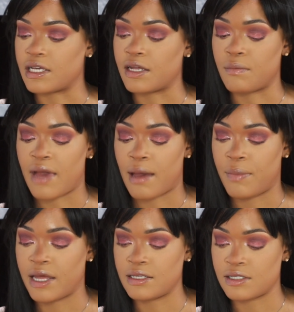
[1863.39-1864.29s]
good matte
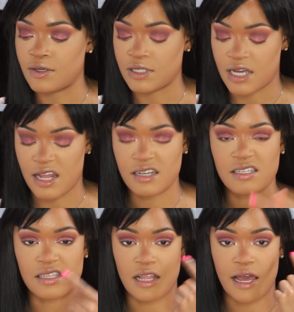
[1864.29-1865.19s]
pencil to kind of
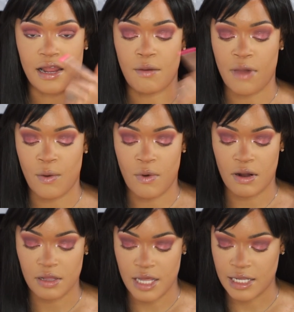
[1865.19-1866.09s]
just line out my
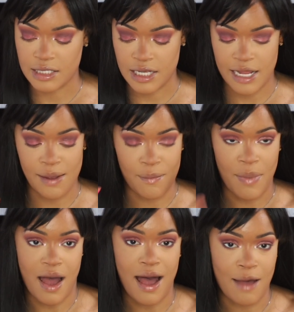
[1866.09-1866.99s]
waterline, to kind of
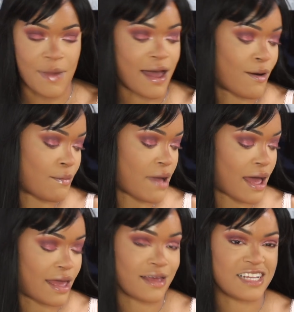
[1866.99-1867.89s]
pop out
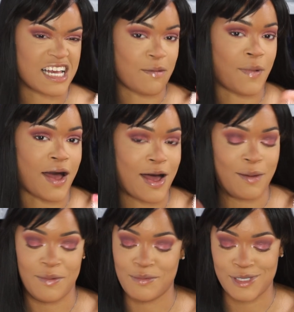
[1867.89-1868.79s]
my
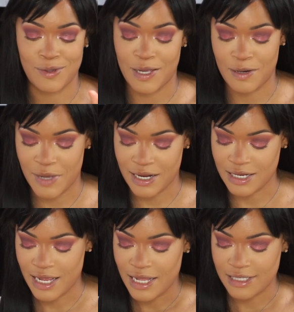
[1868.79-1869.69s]
pop. I'm so
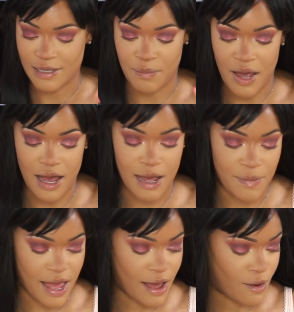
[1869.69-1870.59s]
animated. To
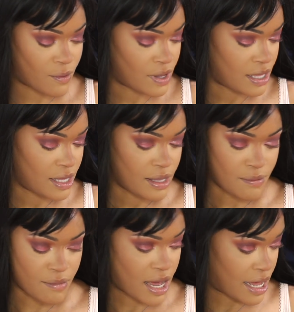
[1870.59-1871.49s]
pop out
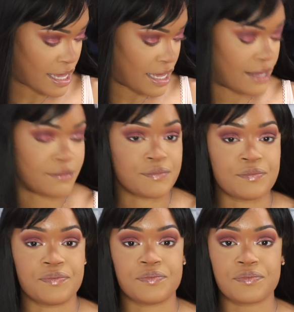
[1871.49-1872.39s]
my
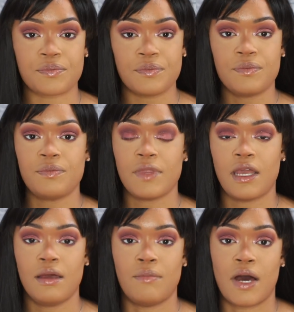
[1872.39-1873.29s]

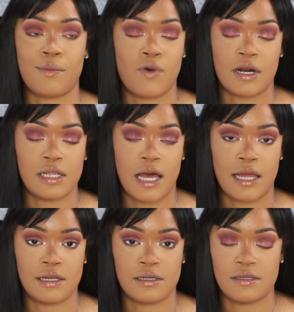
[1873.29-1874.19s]
bottom
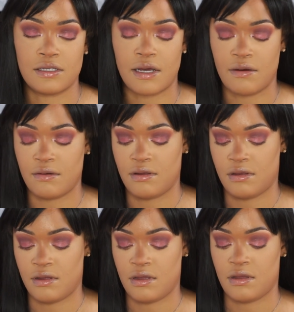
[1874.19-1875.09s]
waterline. So
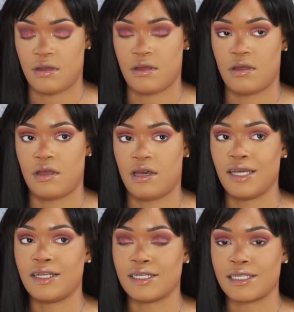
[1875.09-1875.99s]

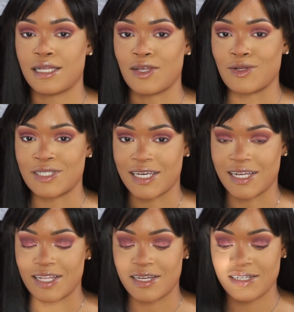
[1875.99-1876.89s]
it does get a little
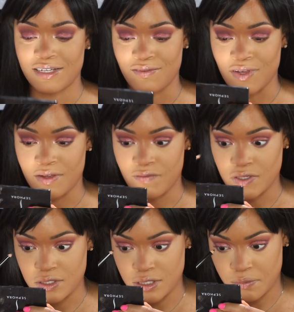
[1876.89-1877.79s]
ticklish if
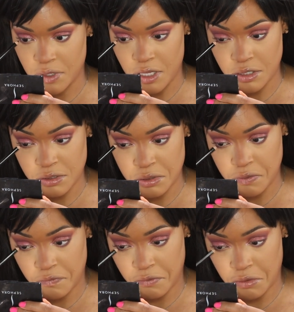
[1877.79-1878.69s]
this is something that's new for